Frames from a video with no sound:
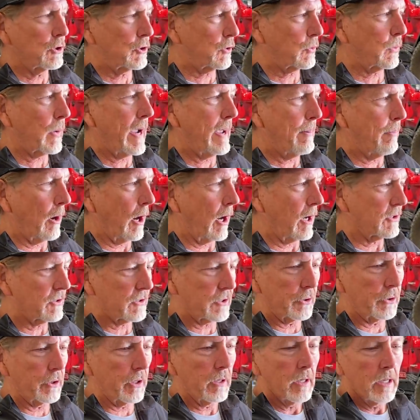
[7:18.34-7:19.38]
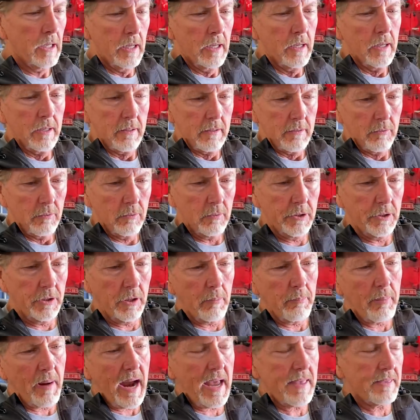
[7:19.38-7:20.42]
sway bar. So you're, when you're
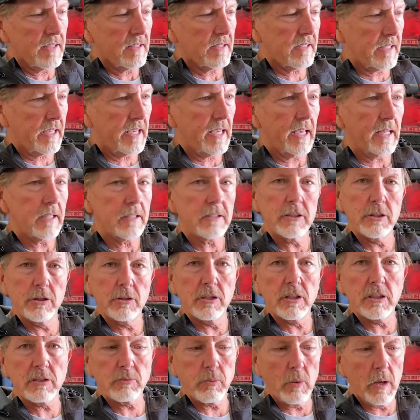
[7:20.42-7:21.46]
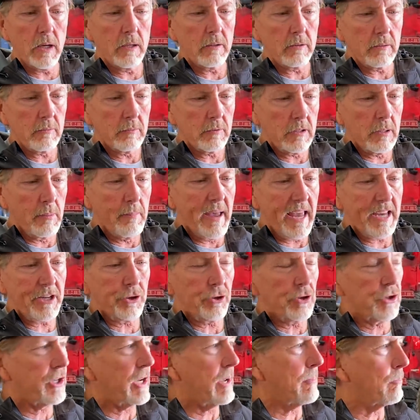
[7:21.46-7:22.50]
buying this kit, you just want to make
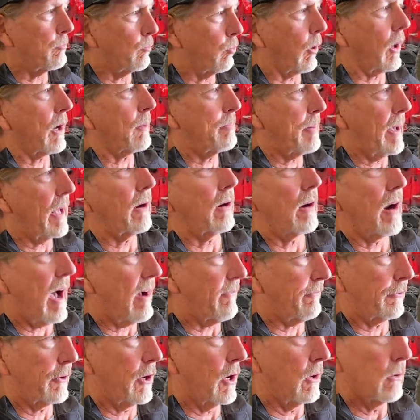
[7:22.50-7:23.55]
your Jeep work better off-road.